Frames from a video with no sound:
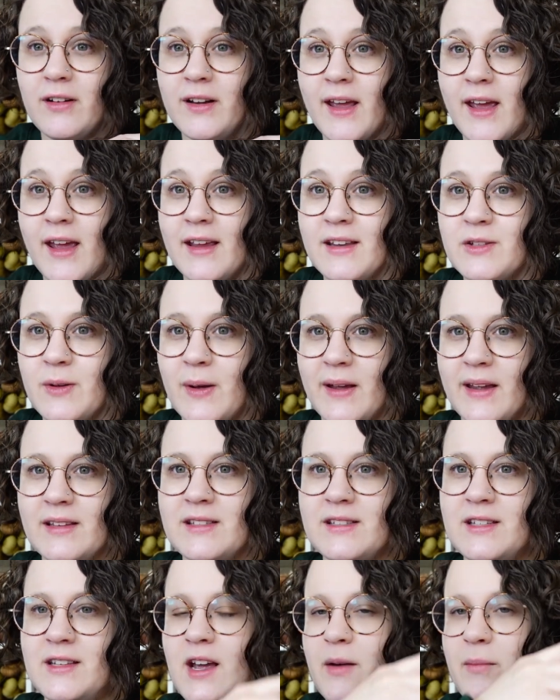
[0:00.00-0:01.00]
day so I can
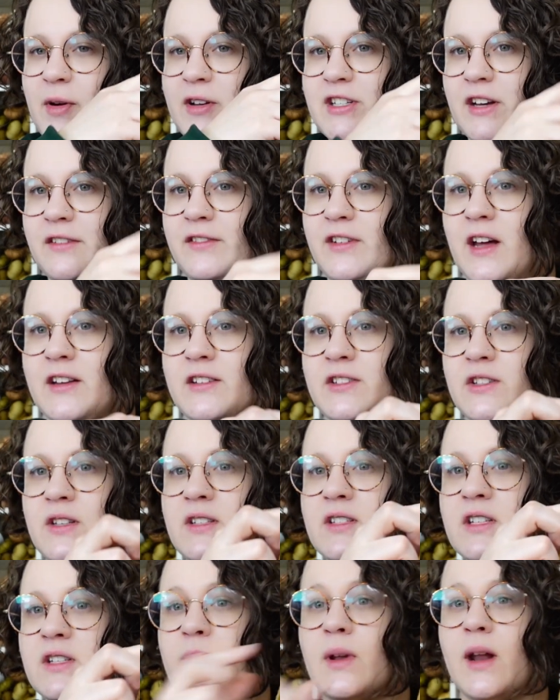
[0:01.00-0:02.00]
see how much I've done. So
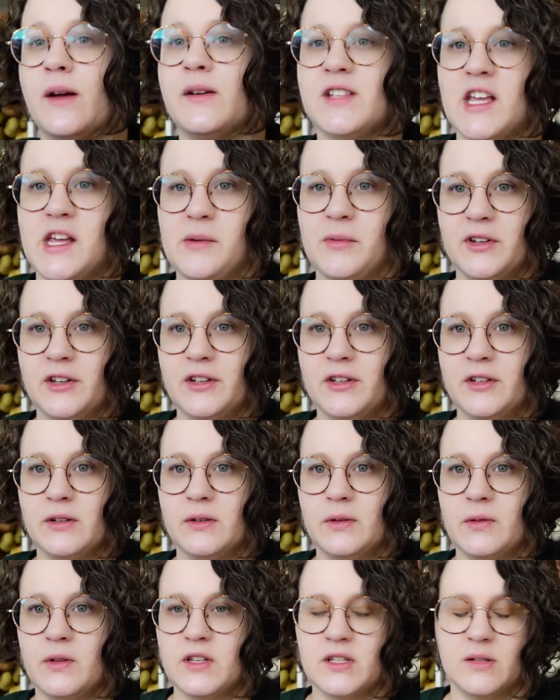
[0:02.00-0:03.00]
this is what I was able to
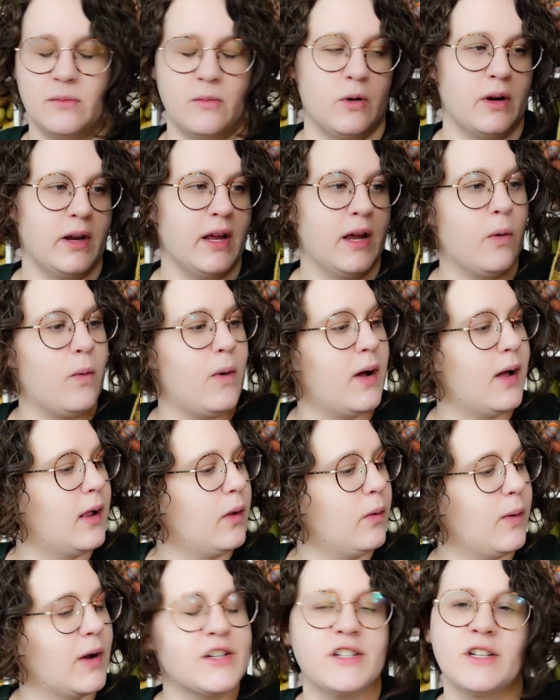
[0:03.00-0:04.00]
do this morning while
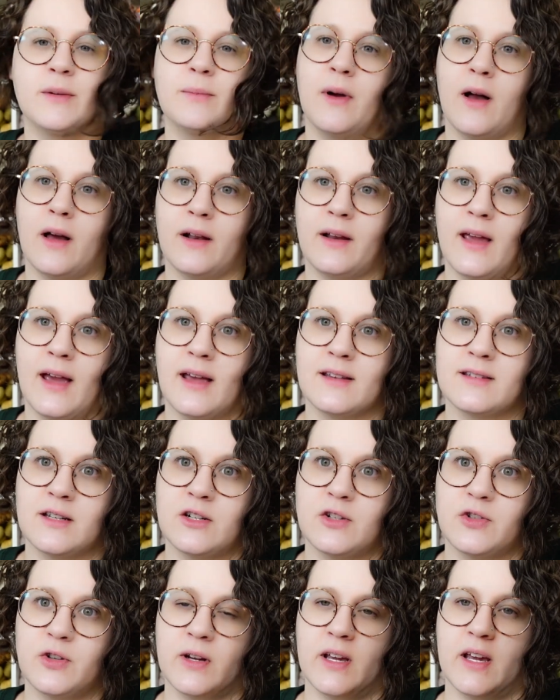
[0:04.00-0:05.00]
watching podcasts
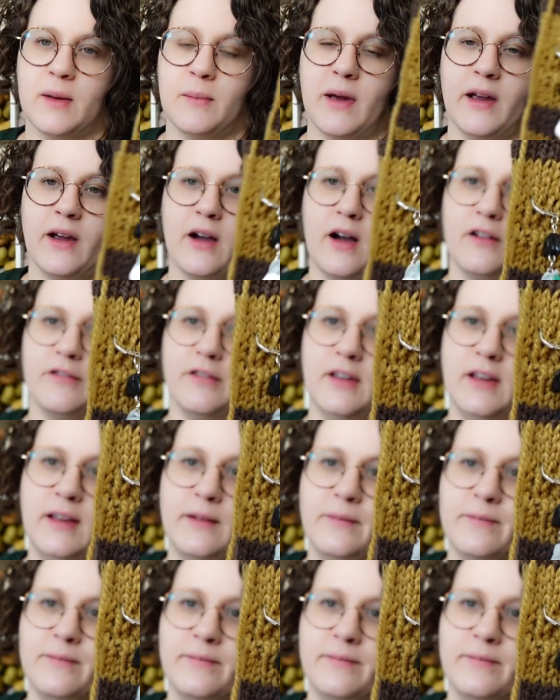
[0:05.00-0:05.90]
and drinking my coffee.